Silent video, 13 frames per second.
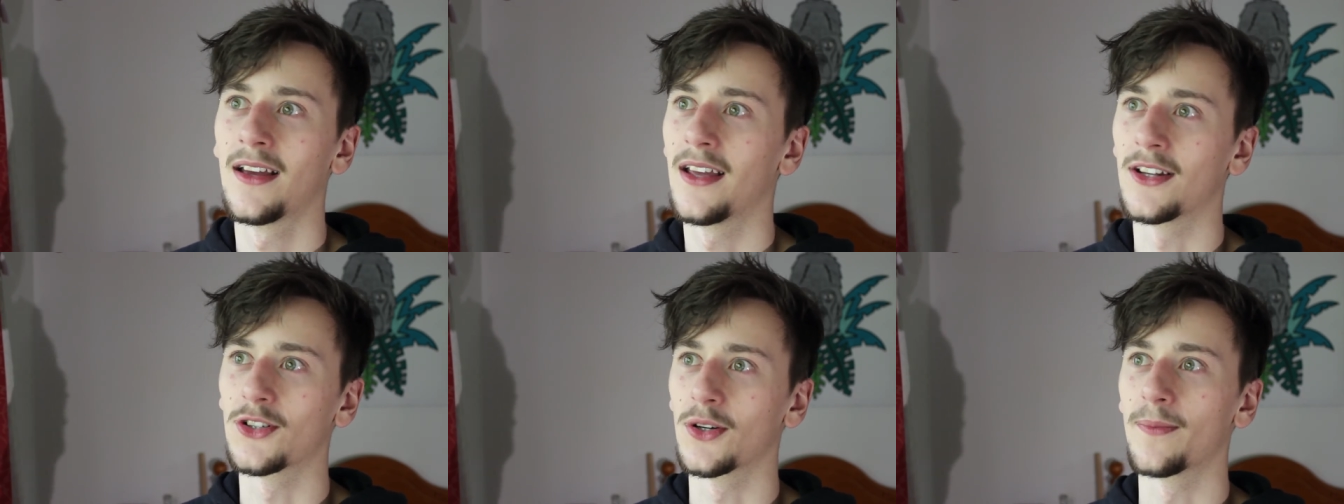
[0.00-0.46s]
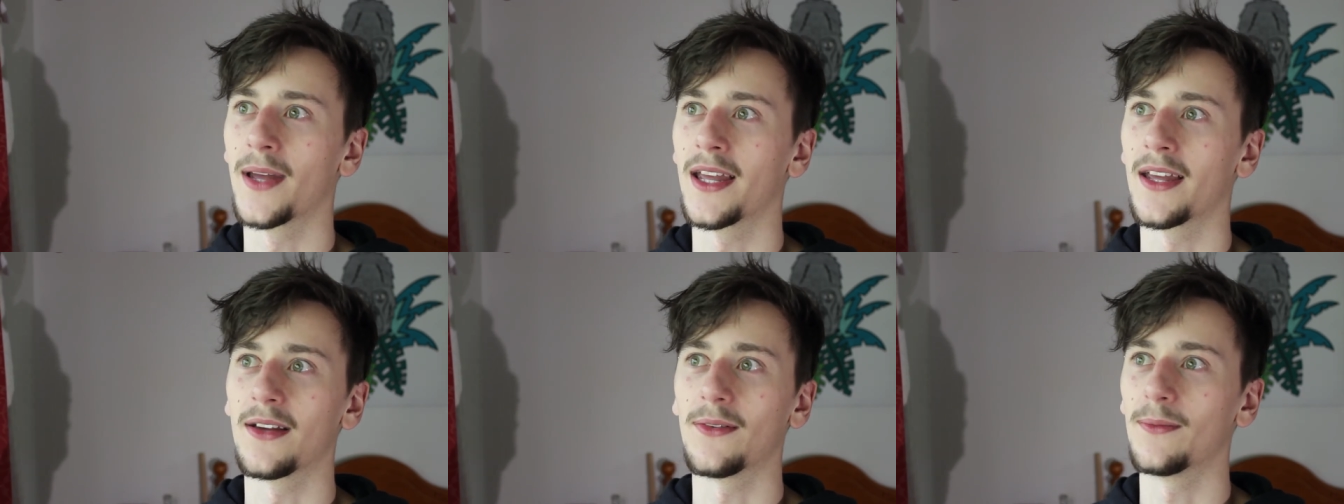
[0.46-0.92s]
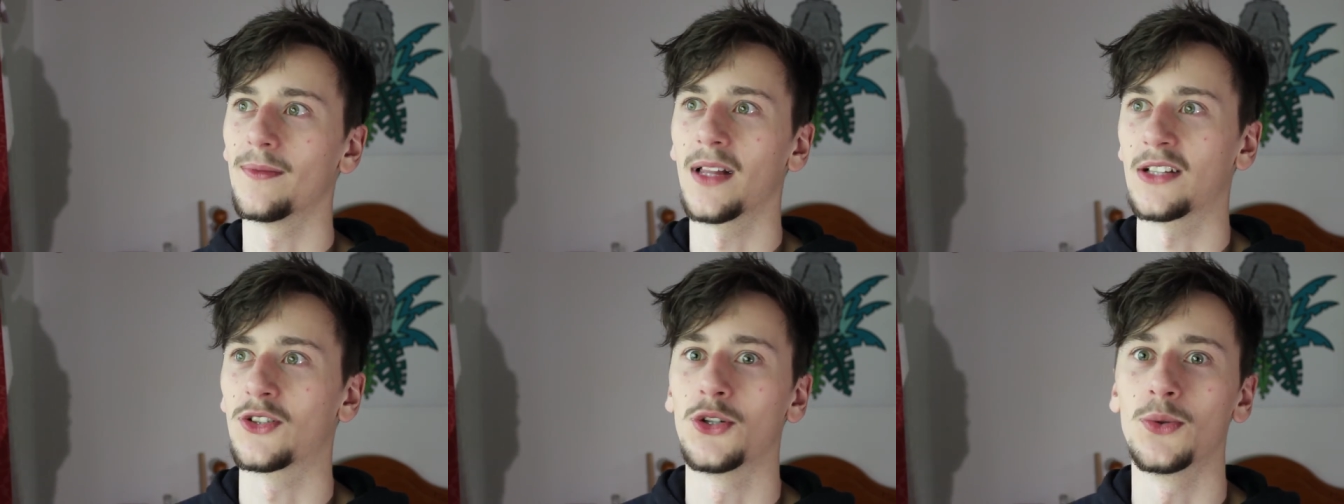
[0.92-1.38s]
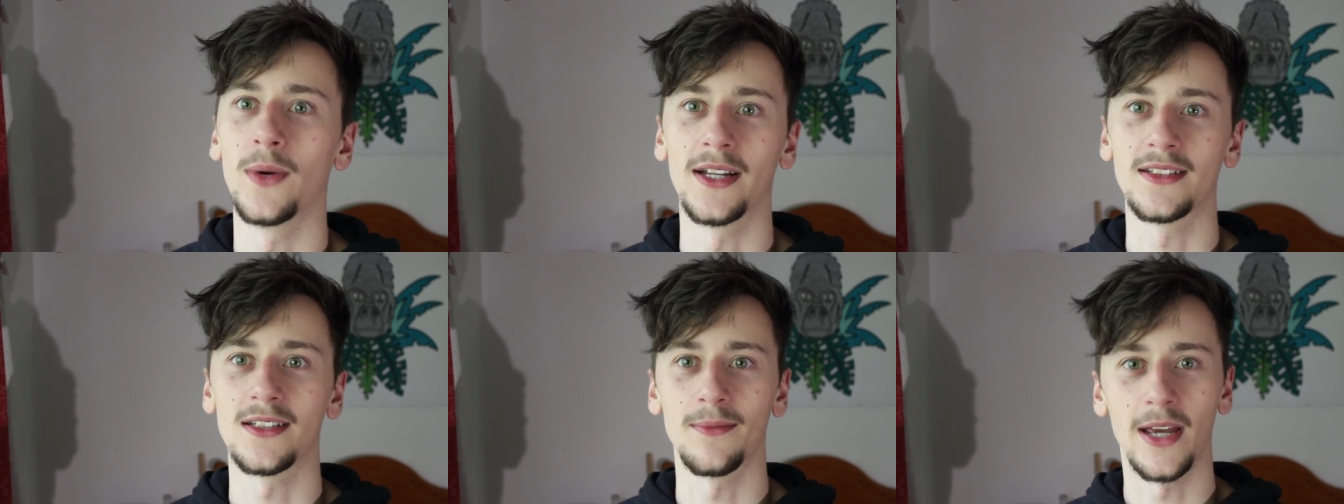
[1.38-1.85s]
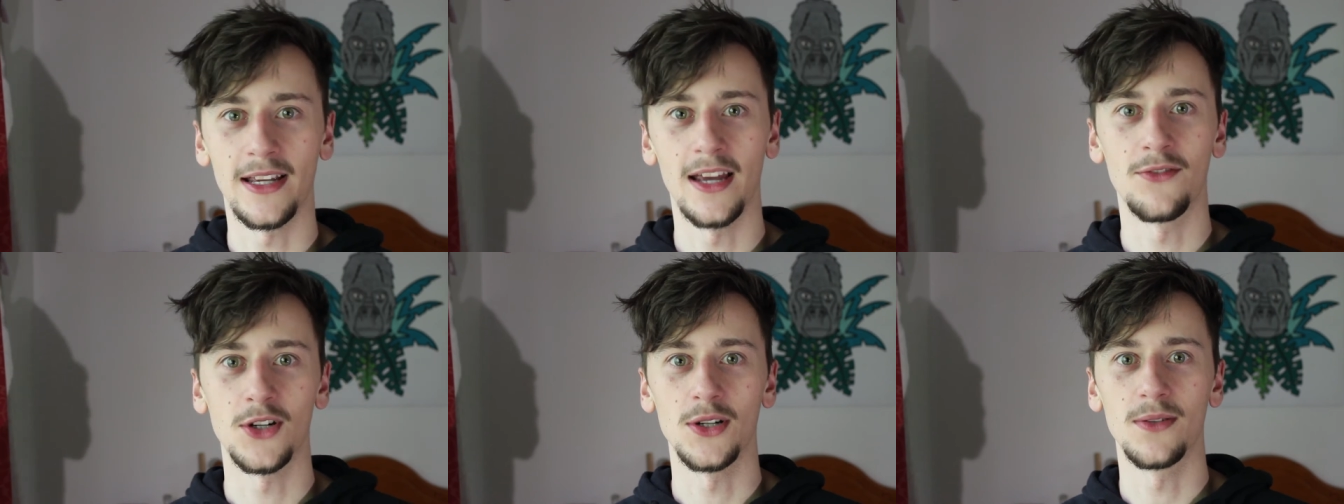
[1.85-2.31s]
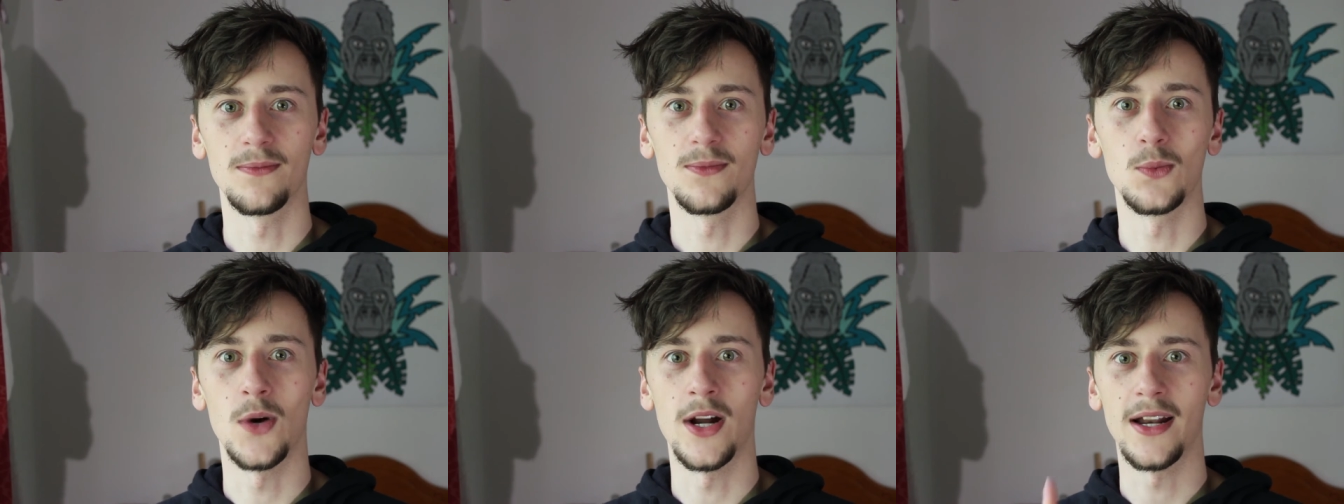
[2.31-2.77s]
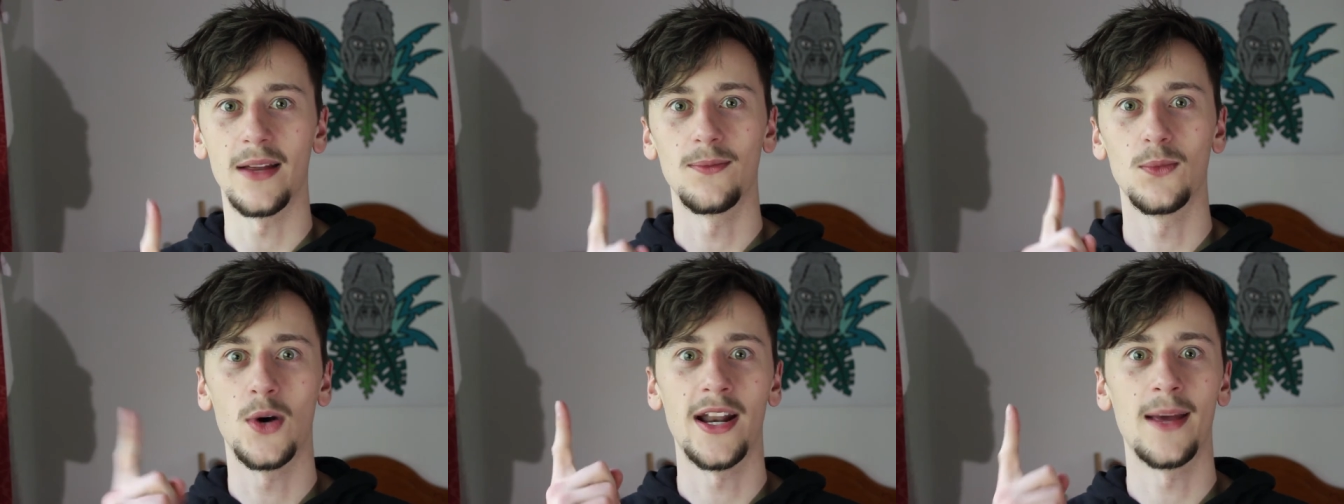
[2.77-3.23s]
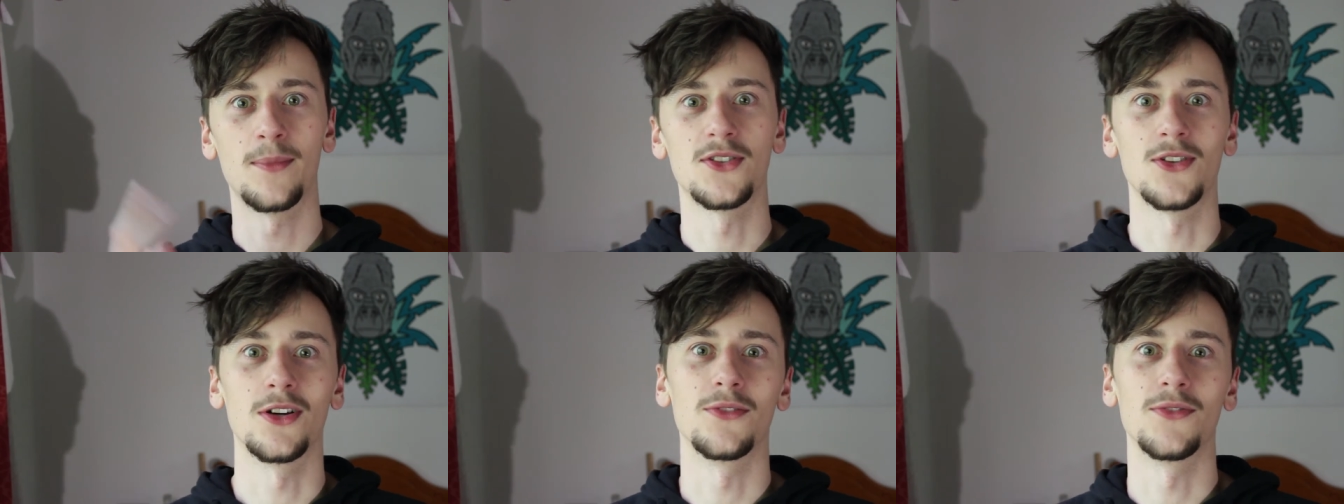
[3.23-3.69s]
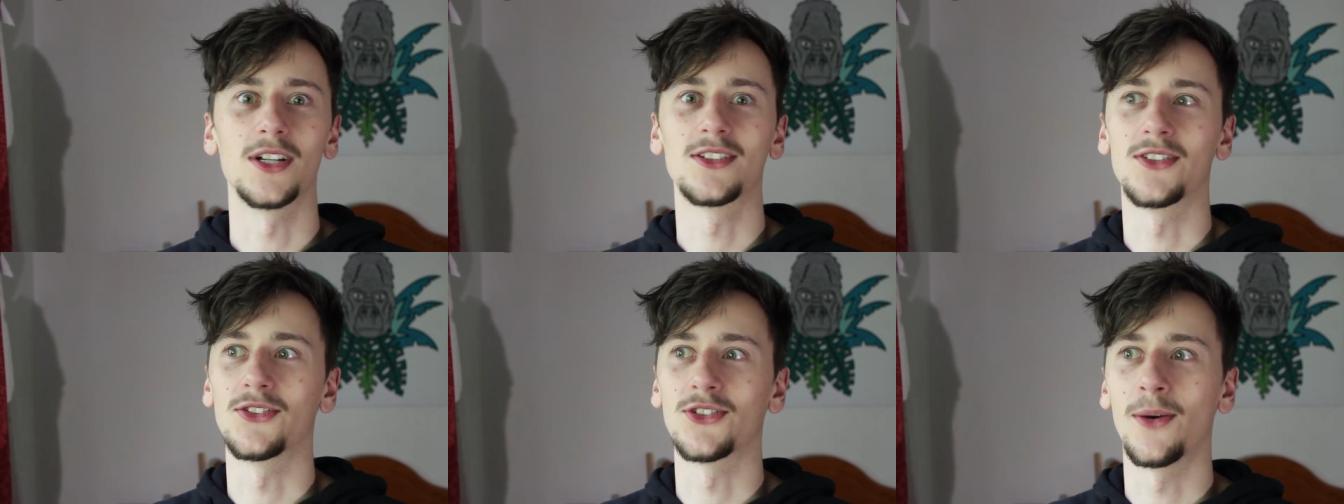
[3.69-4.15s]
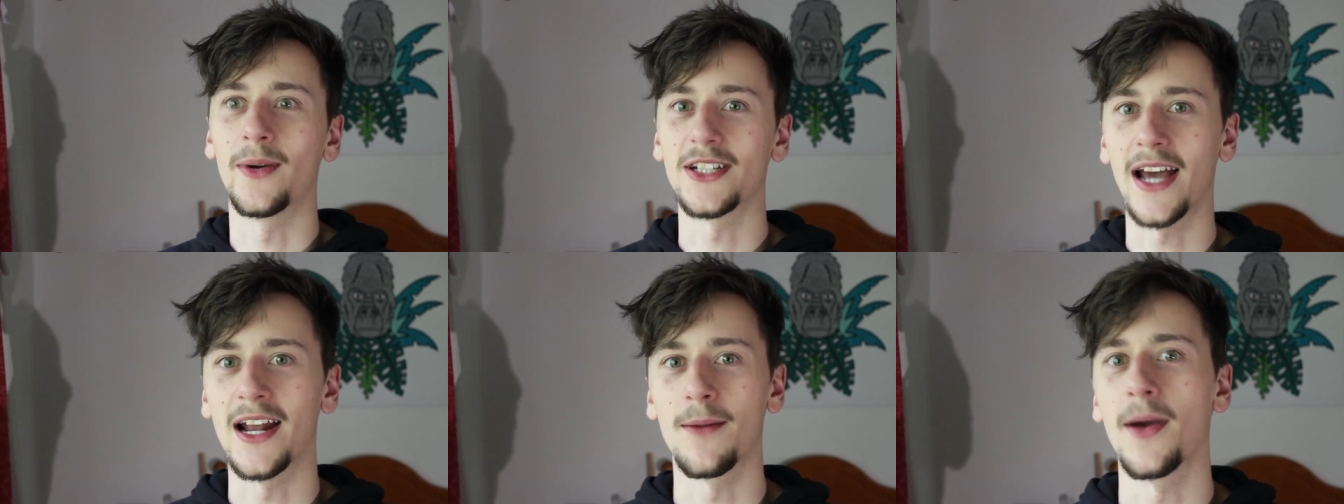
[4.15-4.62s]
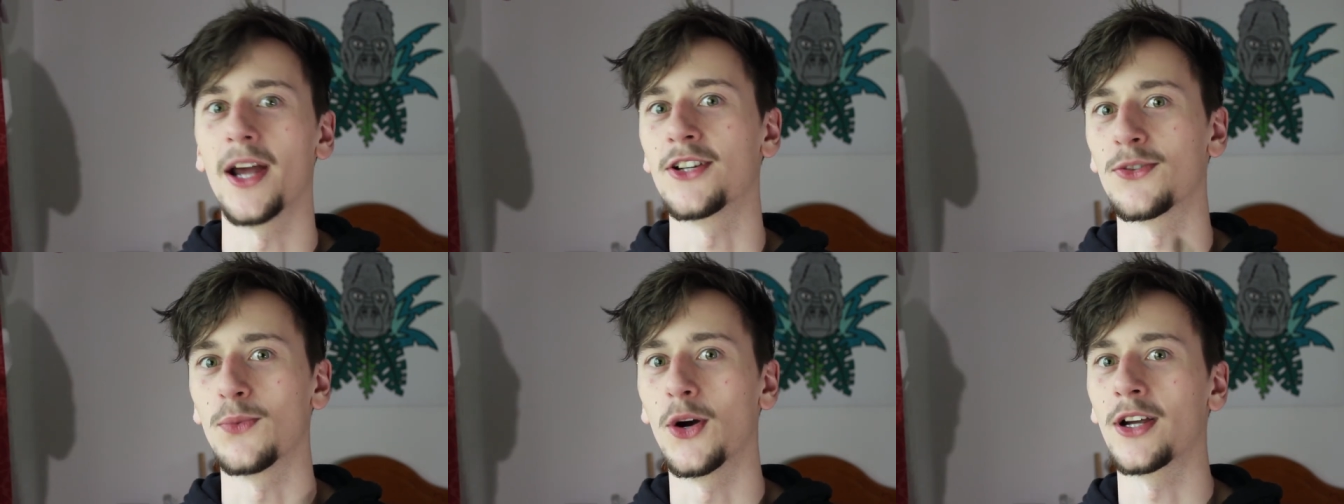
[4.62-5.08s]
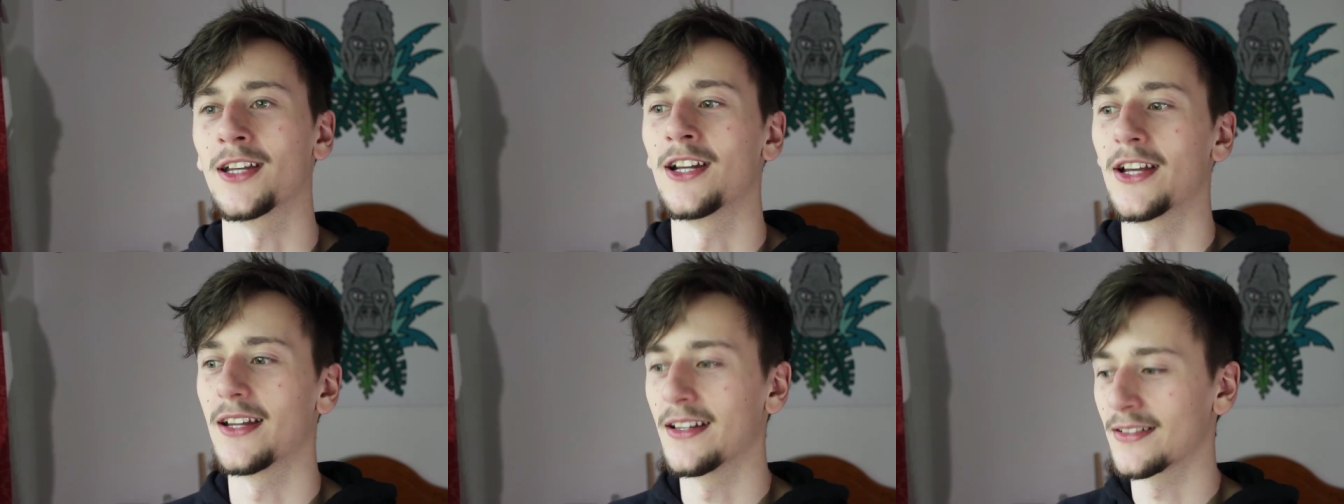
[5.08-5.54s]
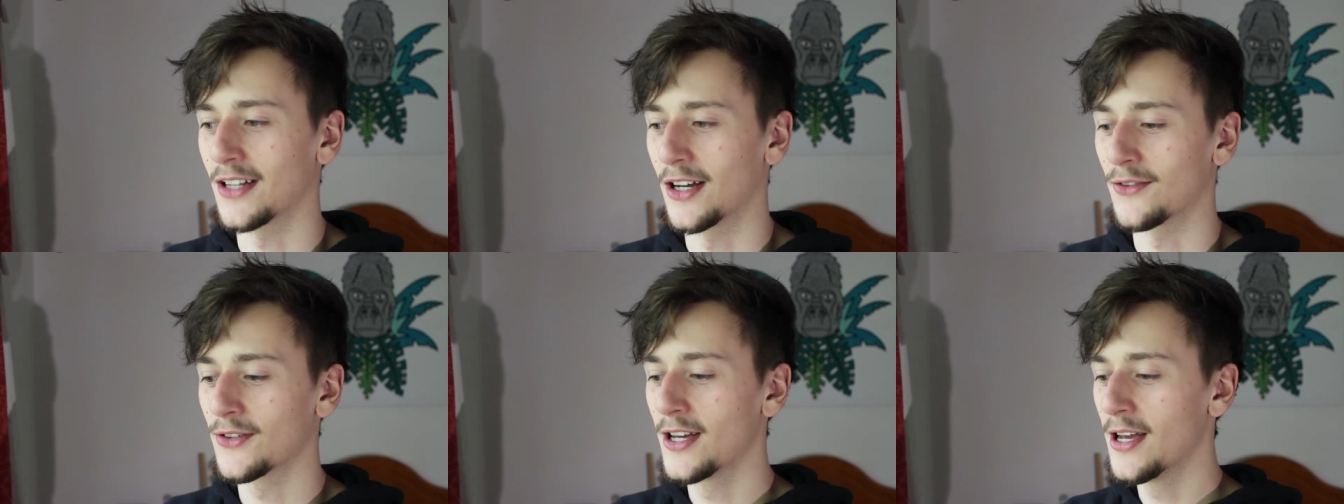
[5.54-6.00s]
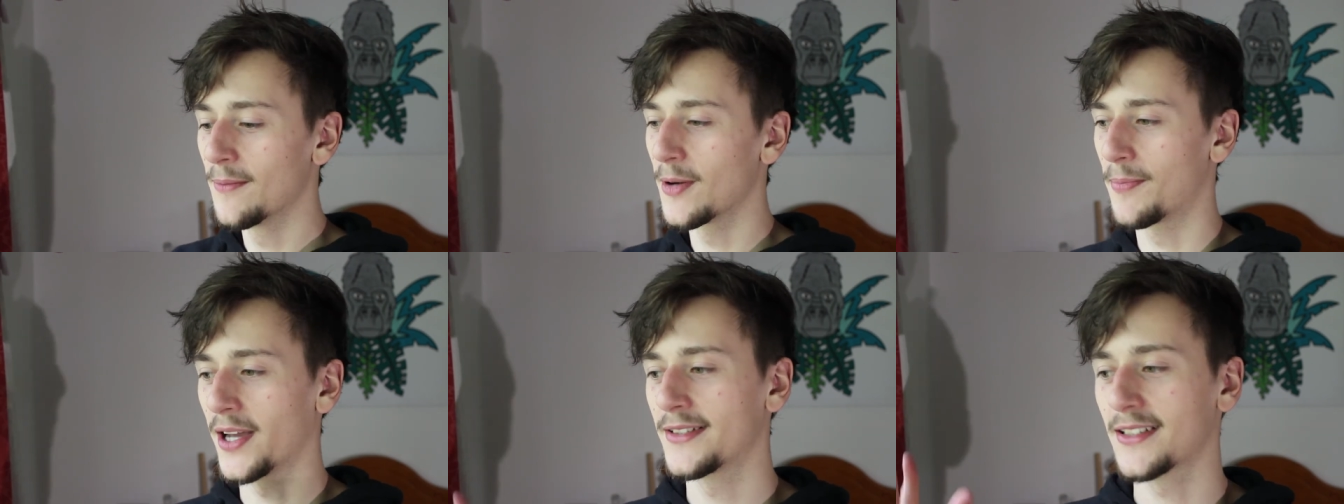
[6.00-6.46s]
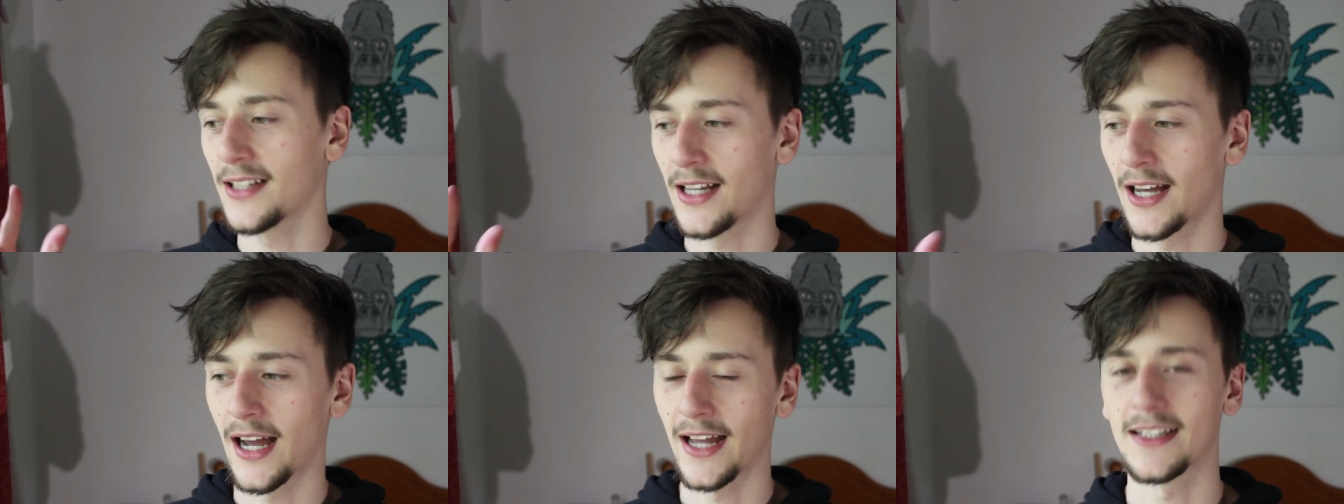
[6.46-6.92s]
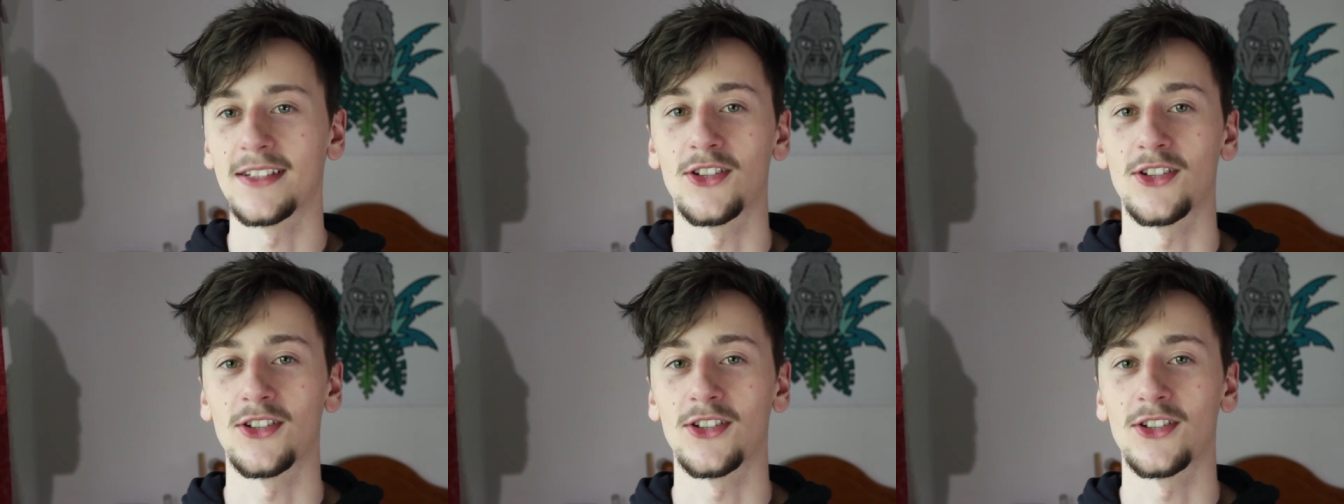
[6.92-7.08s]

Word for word: it took me like two weeks to make every one, one episode of it because there was so much animation work in it and stuff. But basically I had to